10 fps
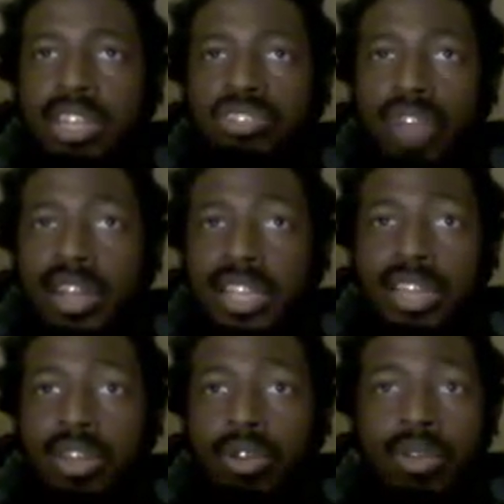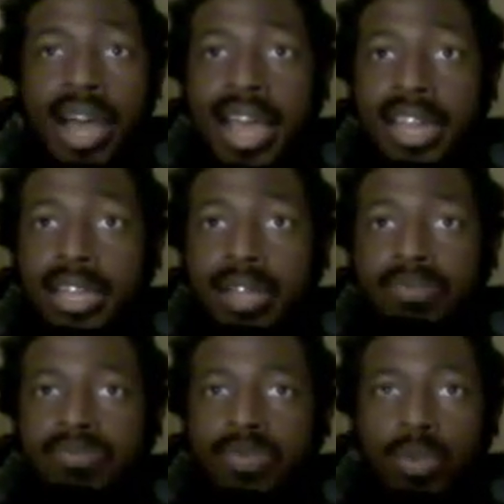trying to get notoriety
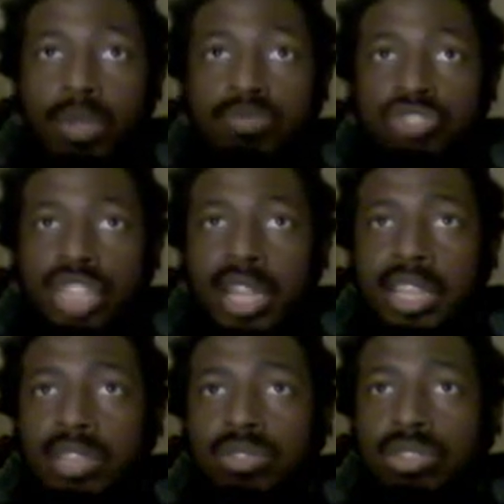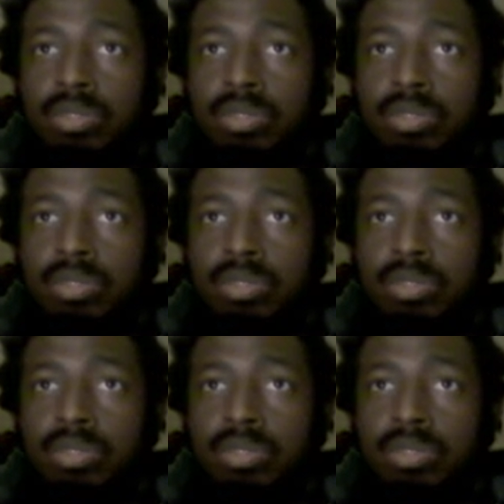on shit like YouTube.